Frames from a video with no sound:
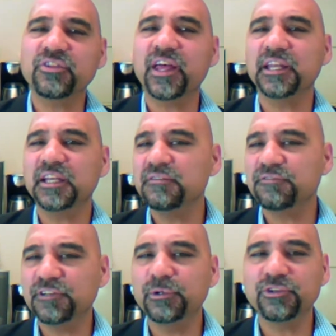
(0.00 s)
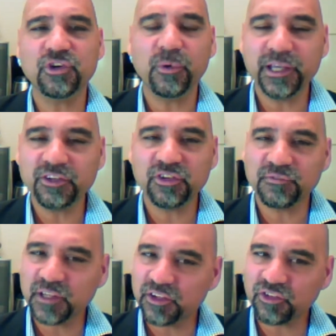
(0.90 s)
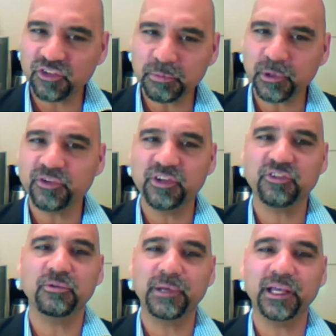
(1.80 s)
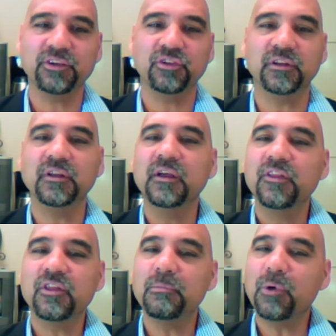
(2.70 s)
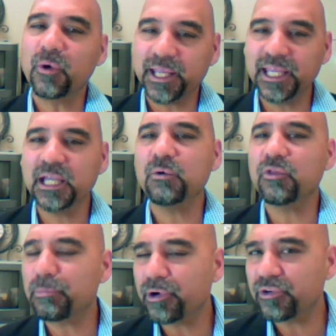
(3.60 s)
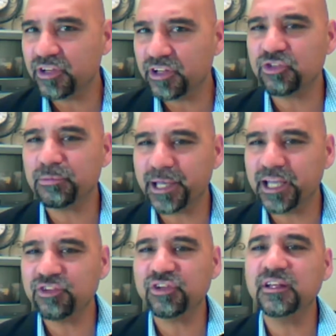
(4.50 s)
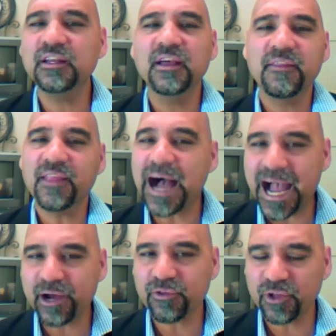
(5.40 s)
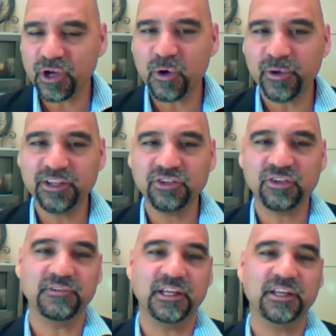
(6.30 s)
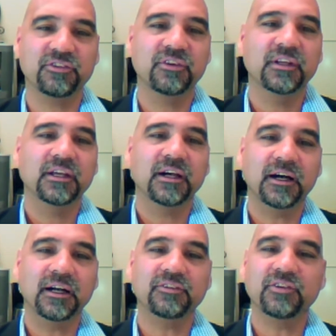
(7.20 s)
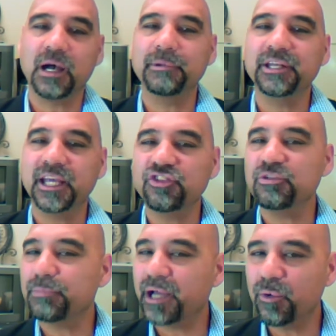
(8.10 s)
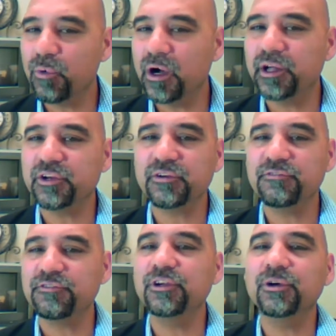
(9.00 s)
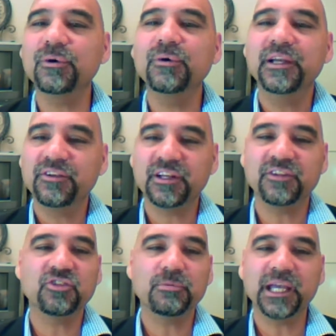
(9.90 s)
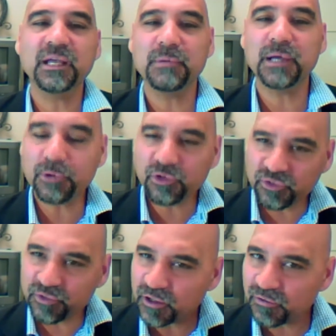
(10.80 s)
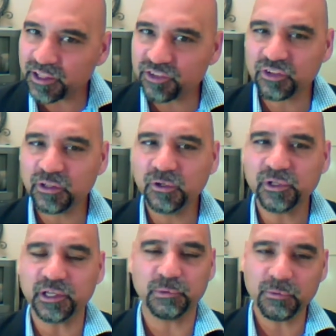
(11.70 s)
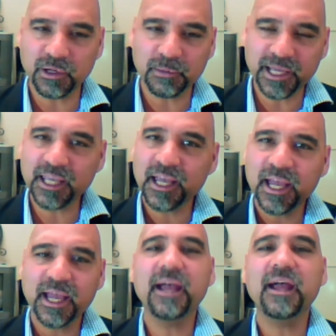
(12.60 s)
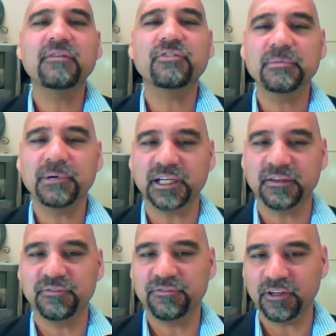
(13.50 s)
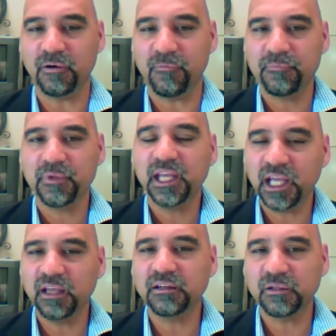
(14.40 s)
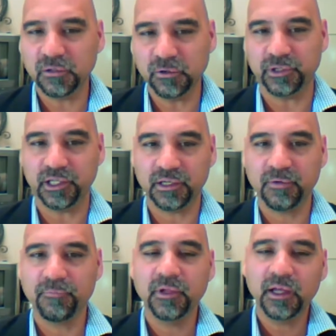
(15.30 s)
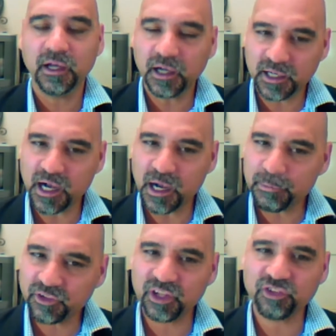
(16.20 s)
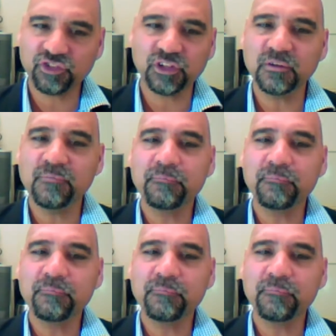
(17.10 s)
So, some factors that influence cohesiveness is participation. The more equal the participation, the higher the cohesiveness. Uh, domination by one or few tends to make members feel excluded. We want to make everybody feel included.